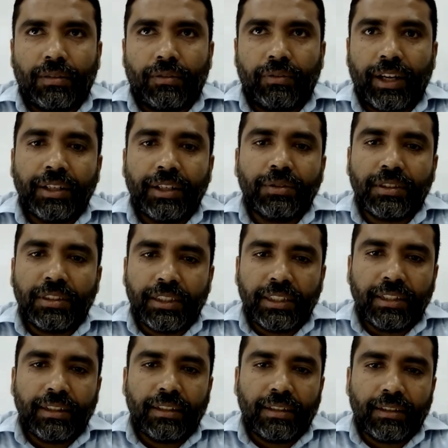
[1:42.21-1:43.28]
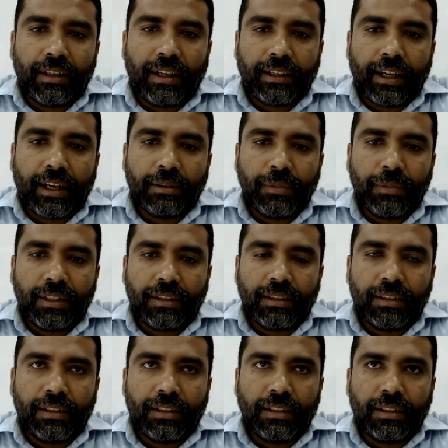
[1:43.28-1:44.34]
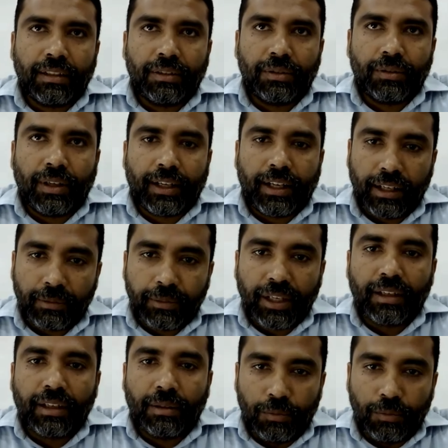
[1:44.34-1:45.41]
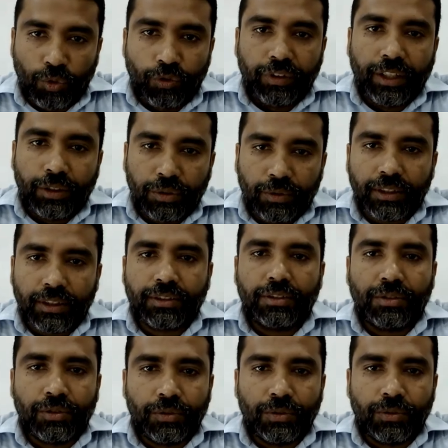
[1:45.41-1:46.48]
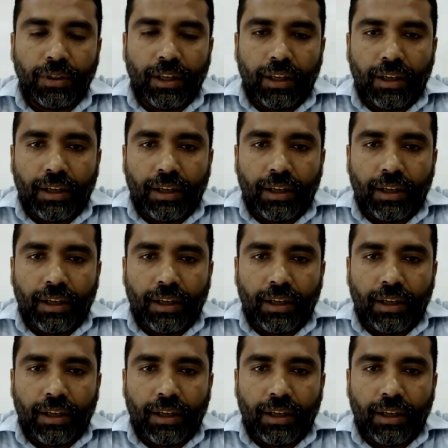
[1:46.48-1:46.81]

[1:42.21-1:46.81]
where do you see the academic academia moving towards to